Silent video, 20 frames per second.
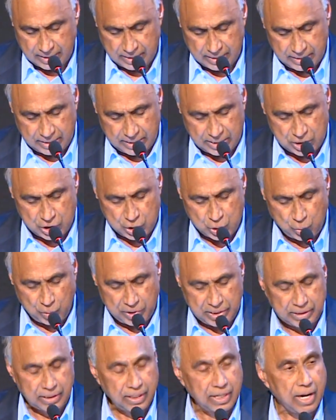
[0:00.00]
He's doing
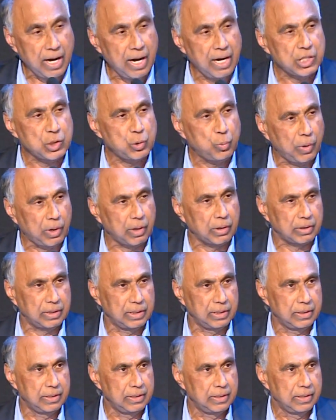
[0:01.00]
the God's work,
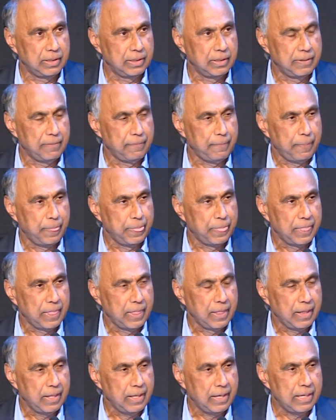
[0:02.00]

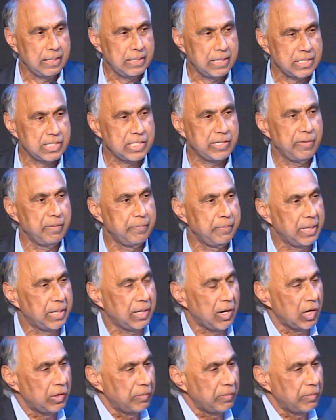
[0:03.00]
and let's give him a big round of